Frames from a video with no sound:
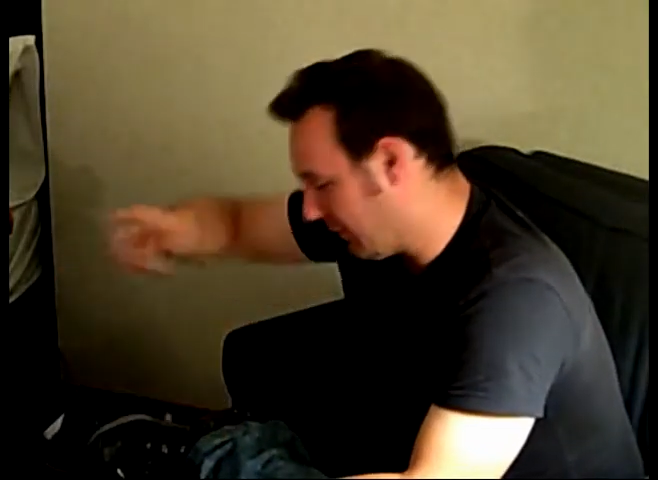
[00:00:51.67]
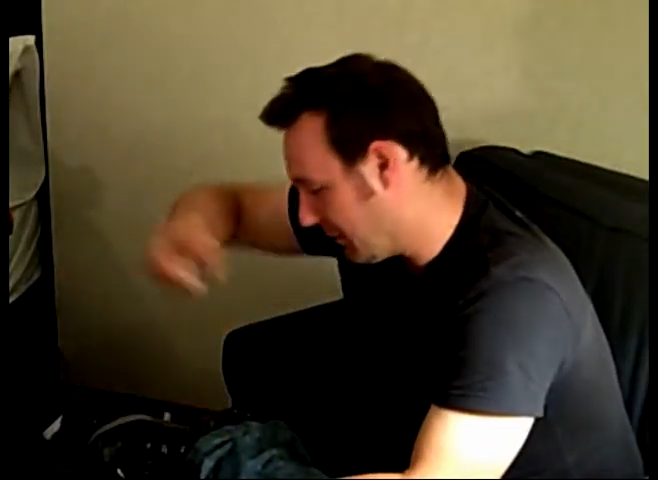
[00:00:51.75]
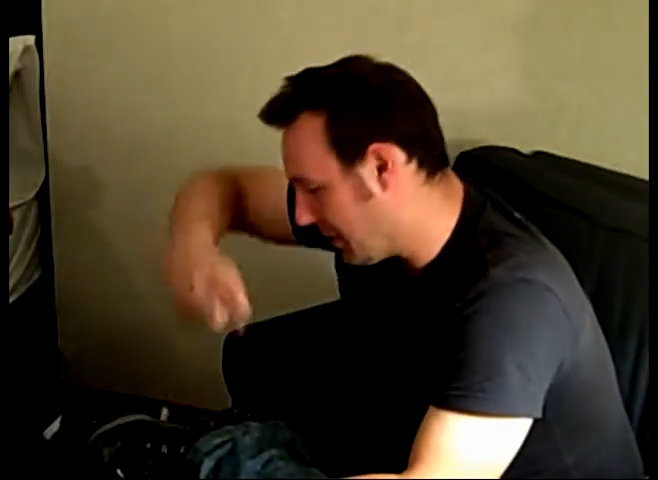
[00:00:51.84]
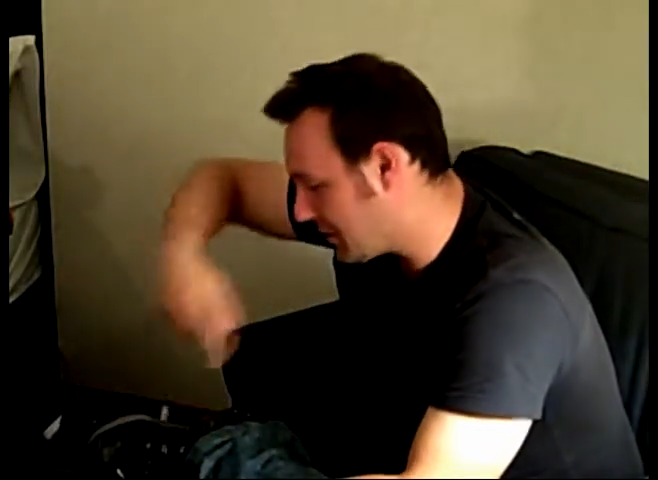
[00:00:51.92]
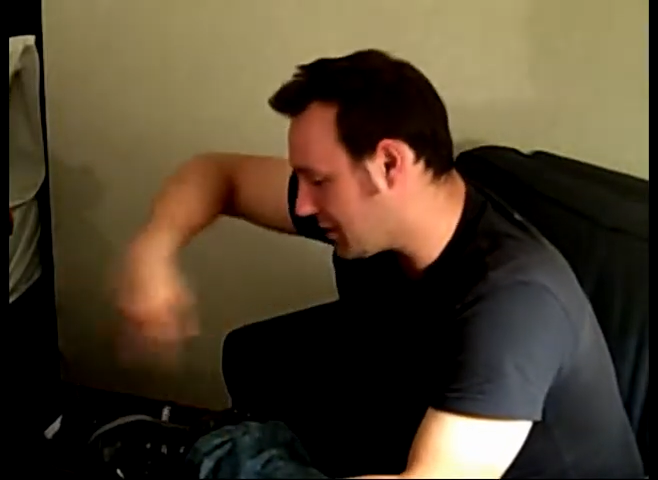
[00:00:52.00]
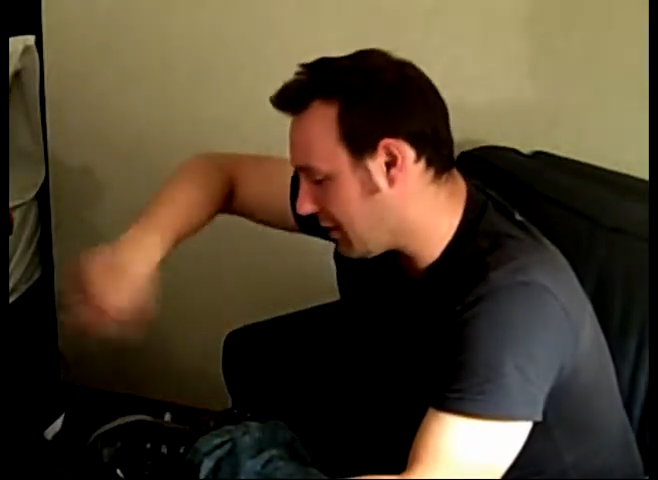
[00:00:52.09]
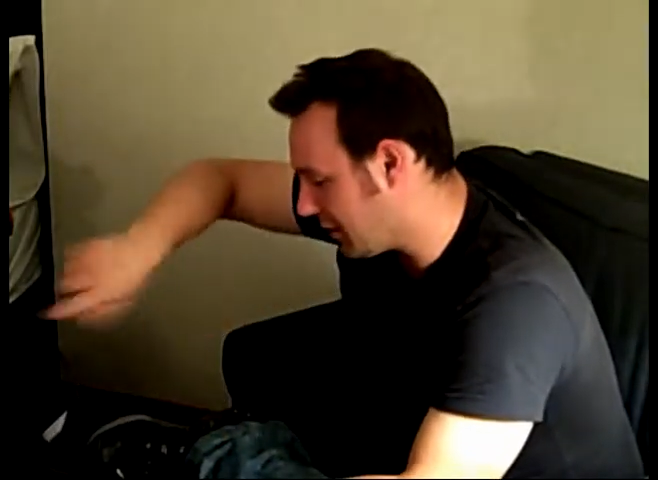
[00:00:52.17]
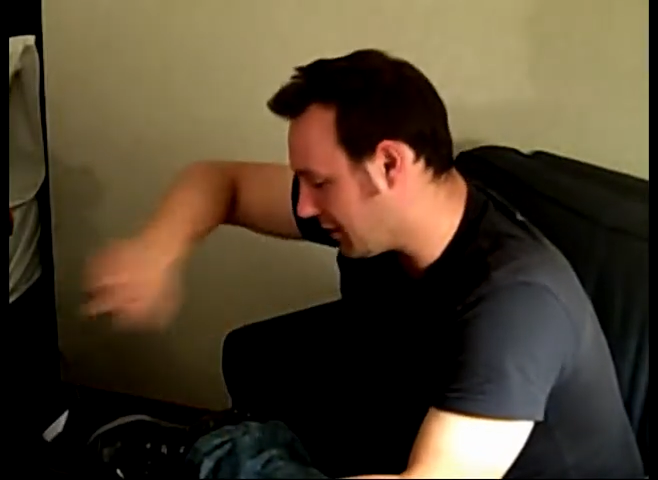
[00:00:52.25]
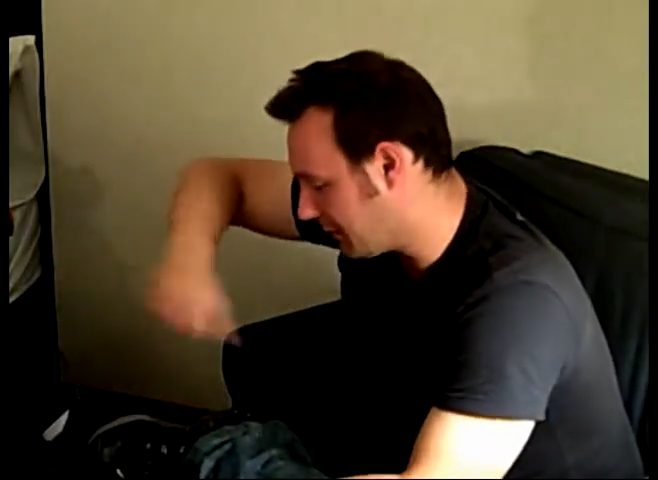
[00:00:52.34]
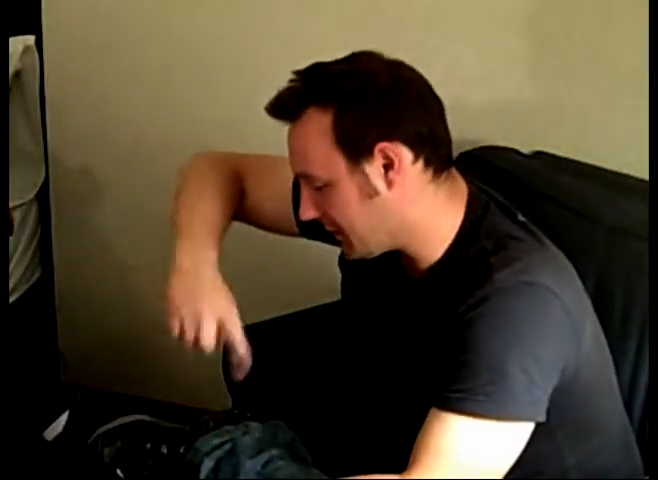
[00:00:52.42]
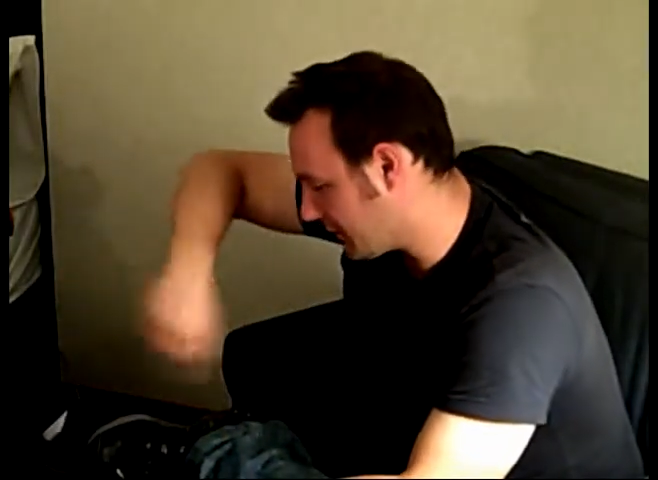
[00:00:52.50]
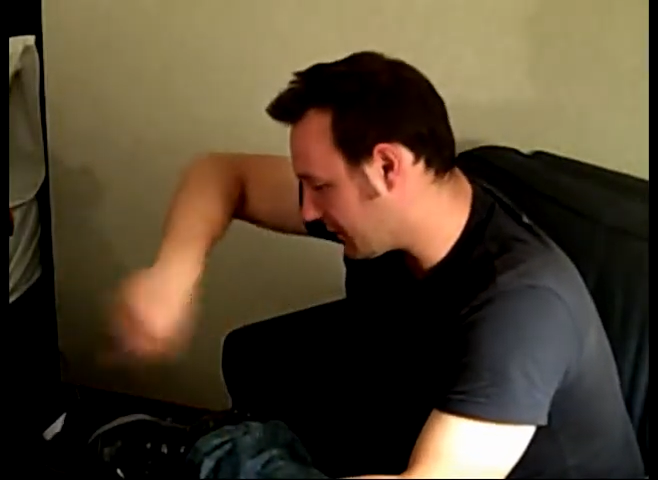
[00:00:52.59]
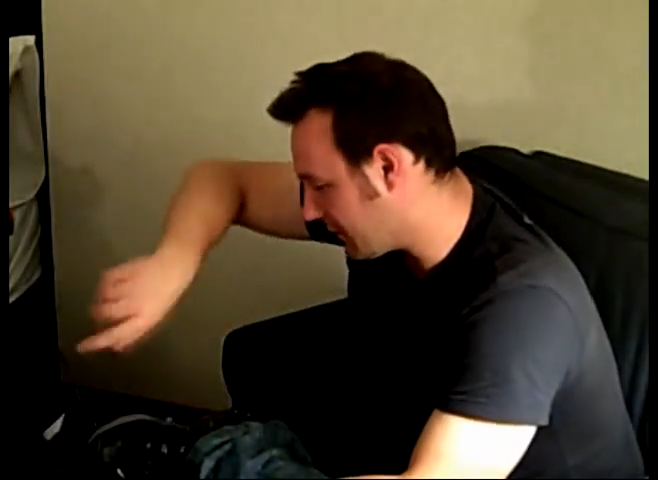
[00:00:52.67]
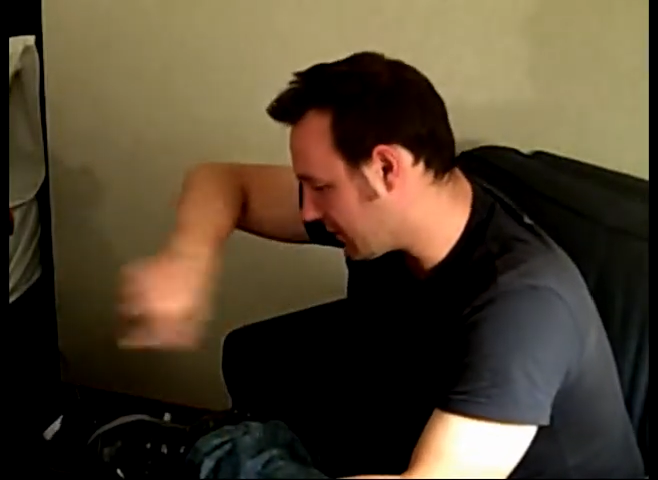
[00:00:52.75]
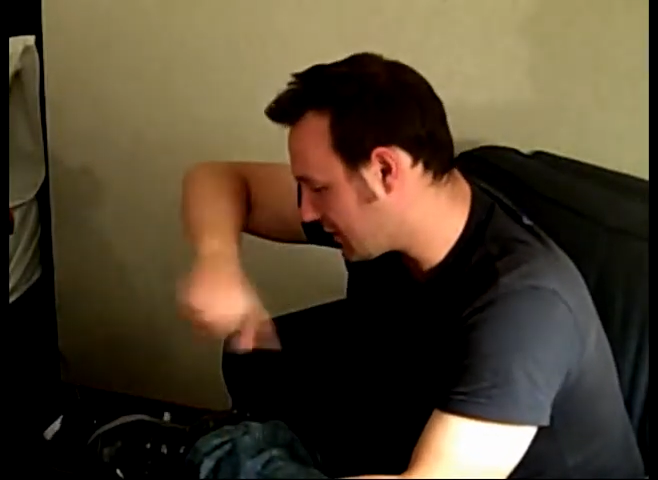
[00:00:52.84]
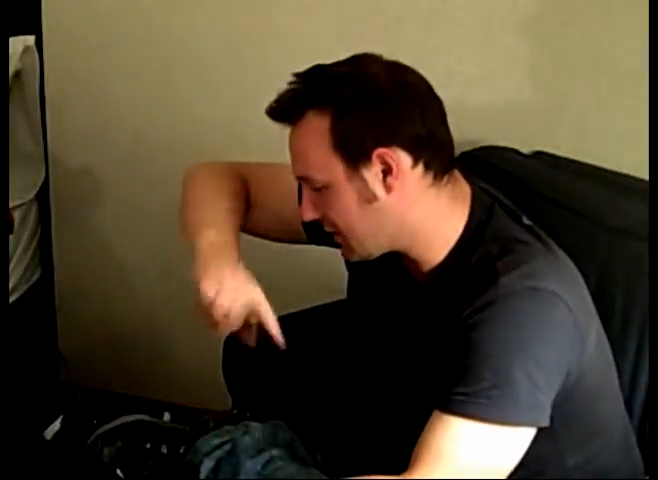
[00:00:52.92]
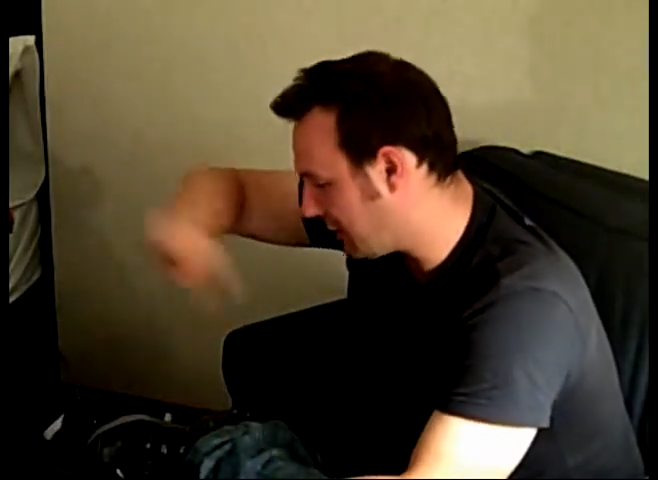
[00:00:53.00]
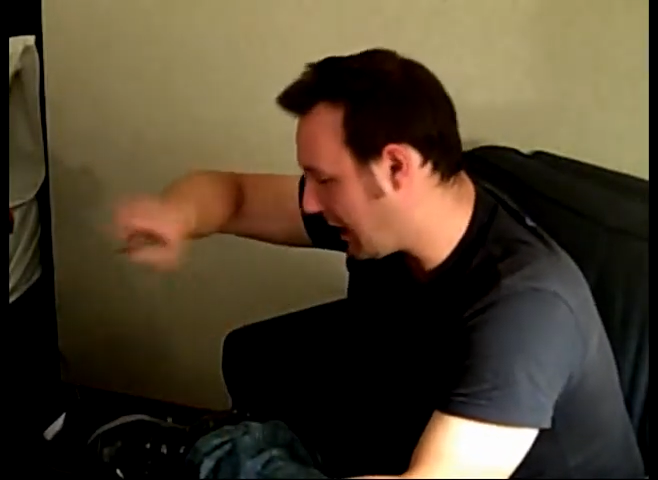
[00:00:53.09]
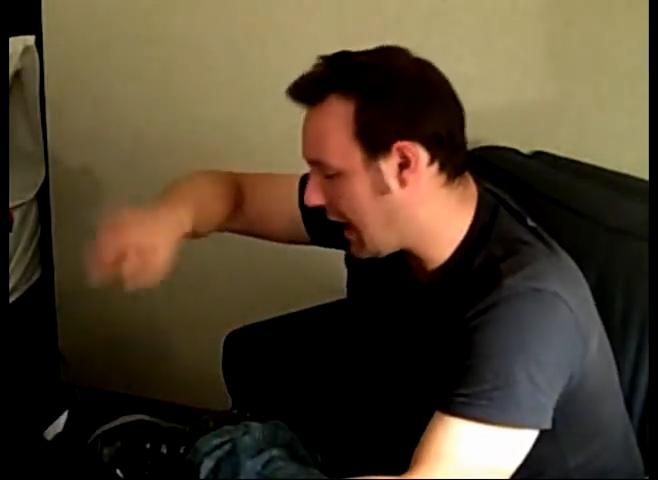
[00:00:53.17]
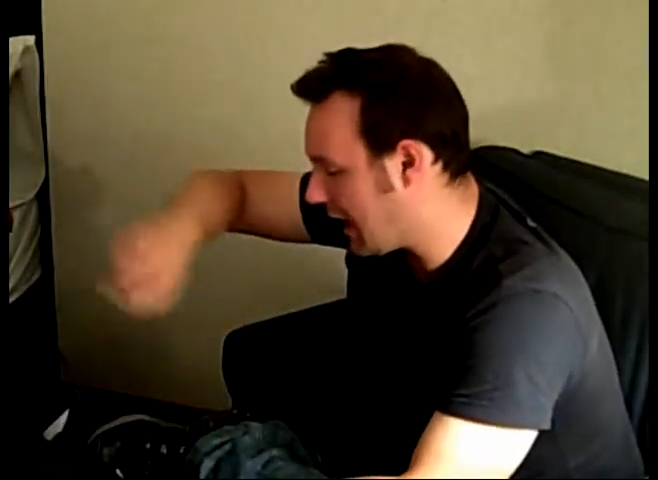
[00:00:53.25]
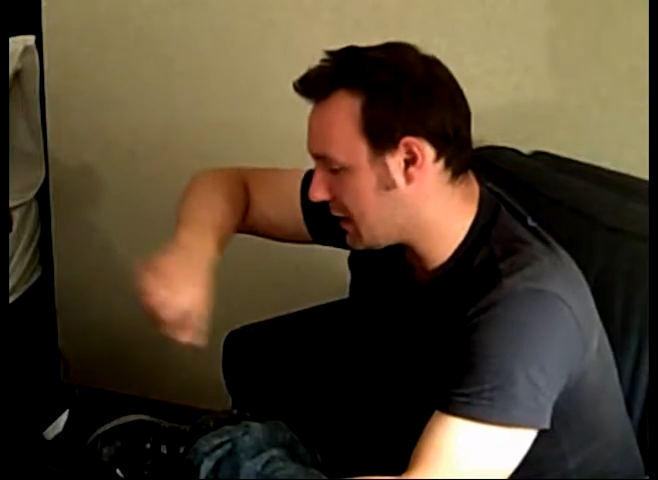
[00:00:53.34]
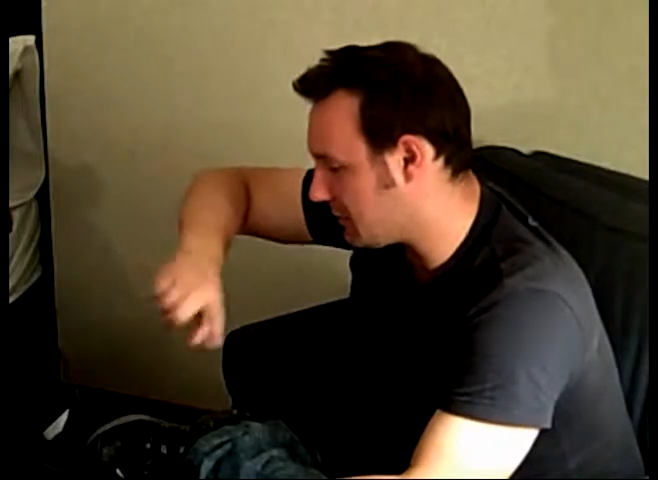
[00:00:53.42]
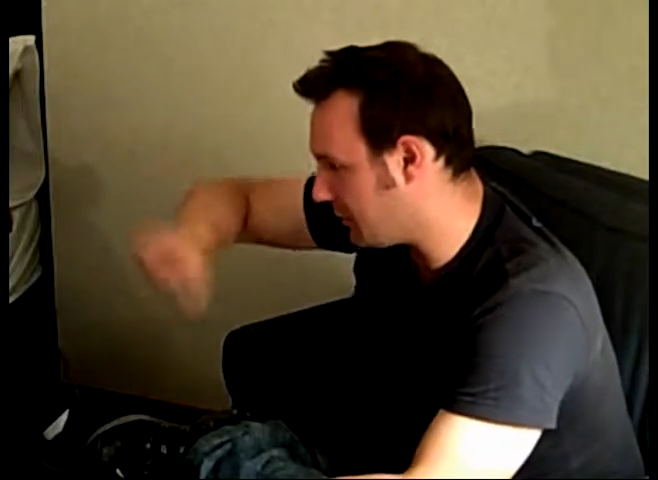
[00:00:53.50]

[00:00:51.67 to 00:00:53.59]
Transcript: you imagine like the result of a splash,